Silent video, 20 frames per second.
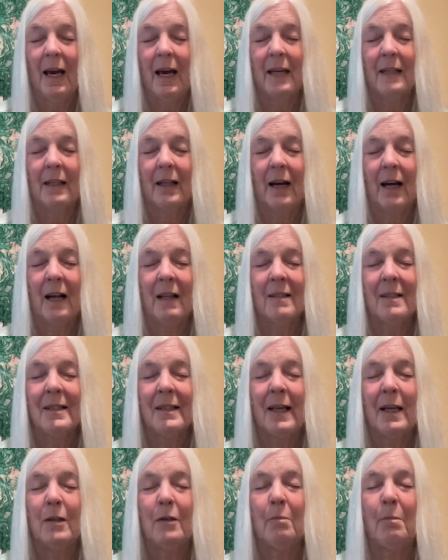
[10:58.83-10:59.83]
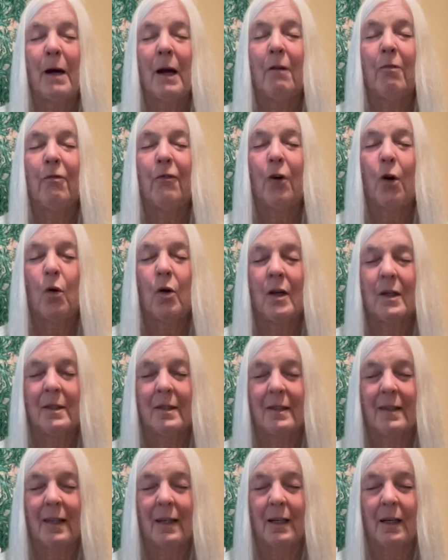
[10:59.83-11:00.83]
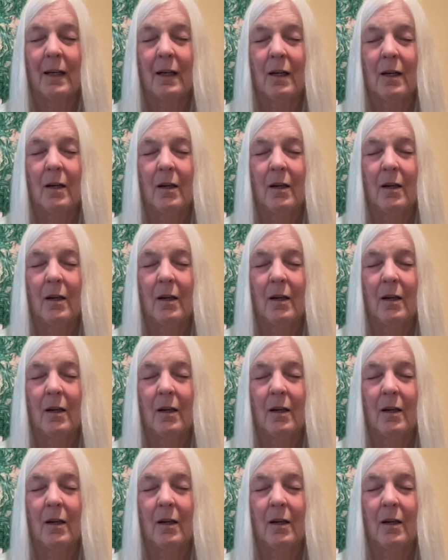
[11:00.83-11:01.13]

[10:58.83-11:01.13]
And I'll send my focus there.